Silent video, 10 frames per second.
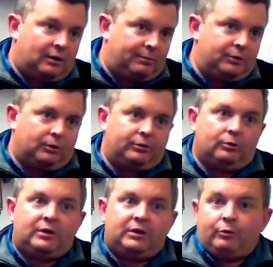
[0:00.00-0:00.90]

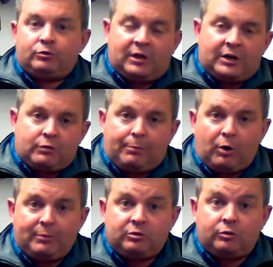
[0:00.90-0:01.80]
you'll give those letters
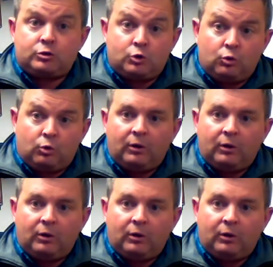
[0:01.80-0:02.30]
of appointment to the